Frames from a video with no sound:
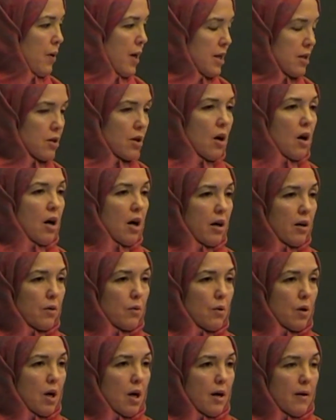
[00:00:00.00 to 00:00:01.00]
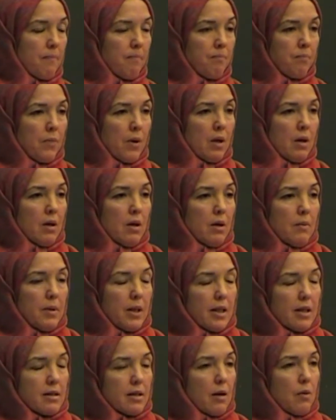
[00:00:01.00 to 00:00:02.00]
went to Ottawa
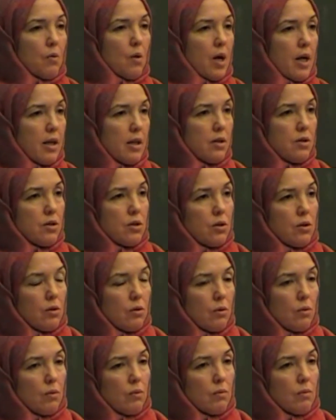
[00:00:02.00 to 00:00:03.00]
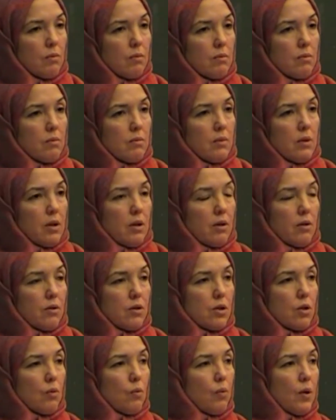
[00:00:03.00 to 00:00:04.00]
because I wanted to
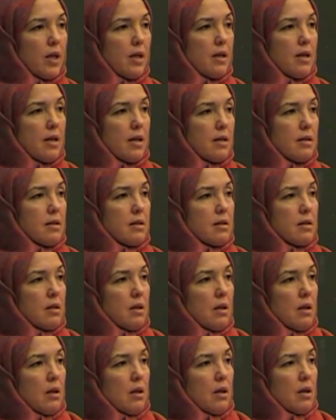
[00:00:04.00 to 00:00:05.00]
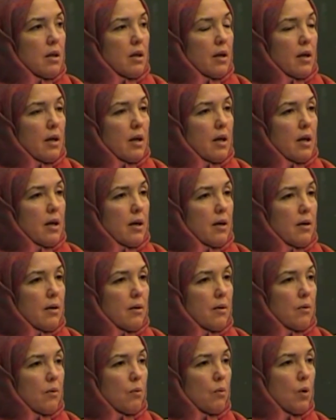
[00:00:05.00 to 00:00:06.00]
witness
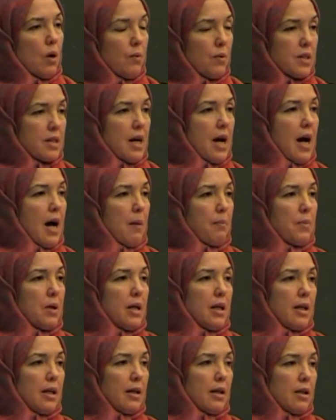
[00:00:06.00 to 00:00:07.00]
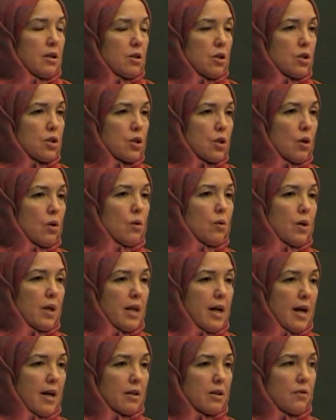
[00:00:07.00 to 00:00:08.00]
what was happening and to show an
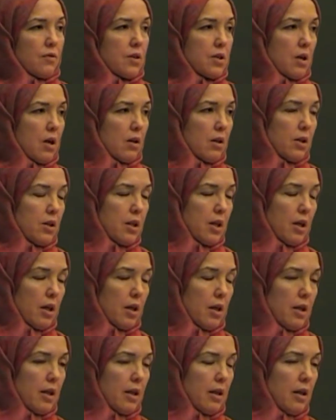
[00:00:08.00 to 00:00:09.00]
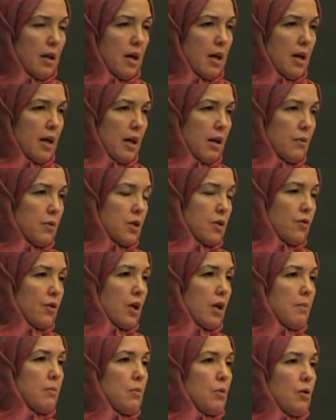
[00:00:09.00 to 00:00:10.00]
act of solidarity. And it was
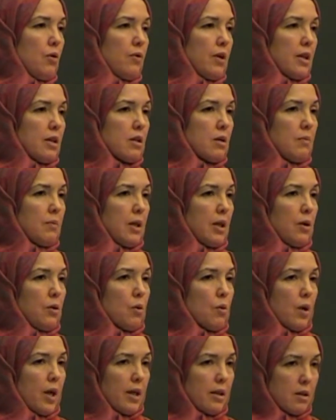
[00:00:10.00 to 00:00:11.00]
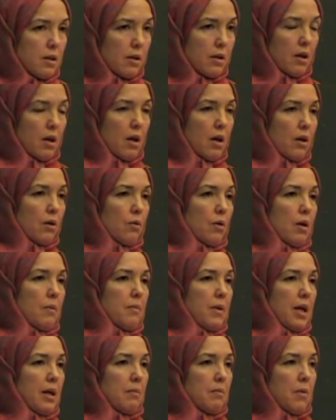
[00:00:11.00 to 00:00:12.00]
very moving to me going to the Ottawa
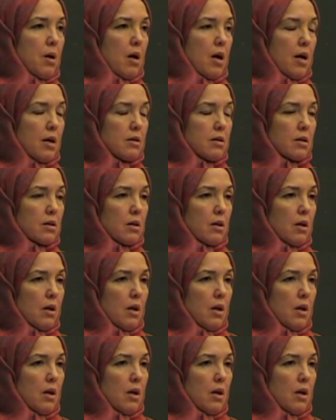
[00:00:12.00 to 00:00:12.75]
main mosque.